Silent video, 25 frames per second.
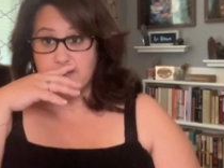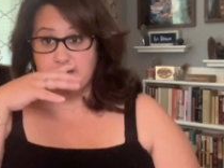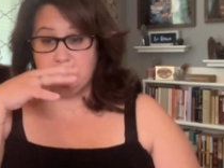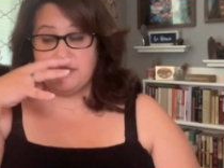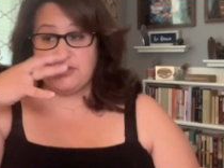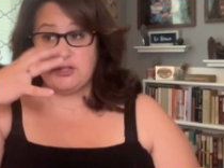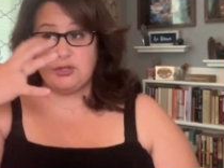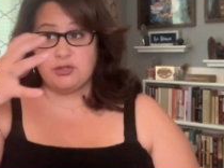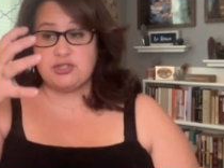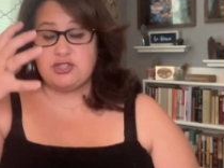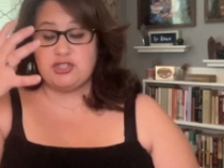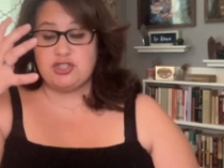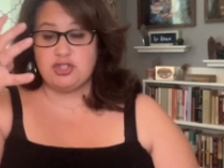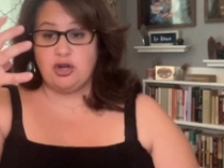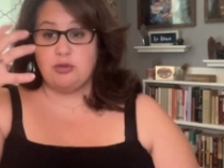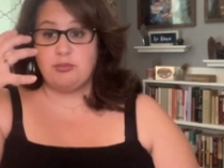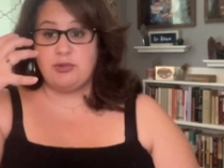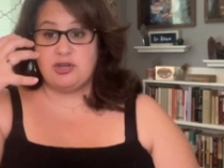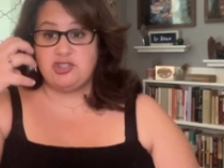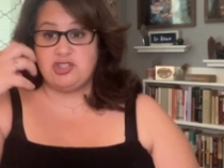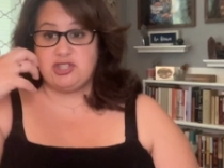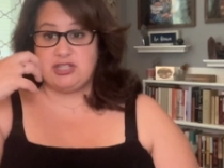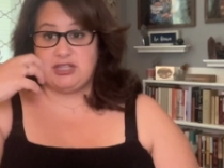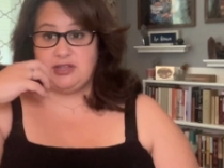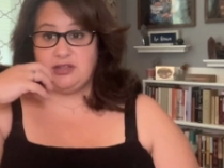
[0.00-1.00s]
There's so
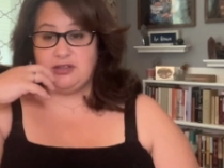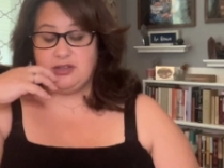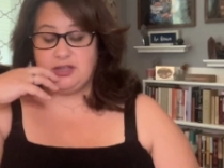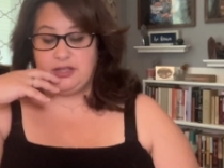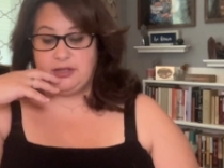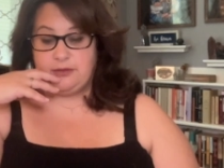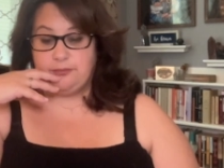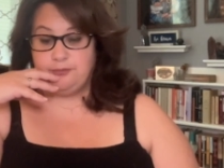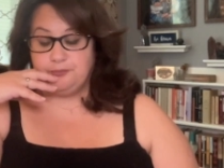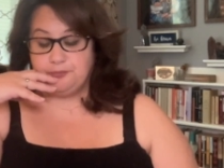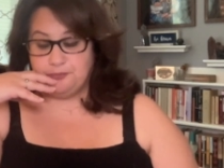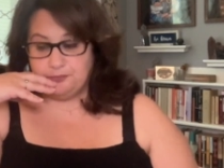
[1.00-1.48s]
much healing.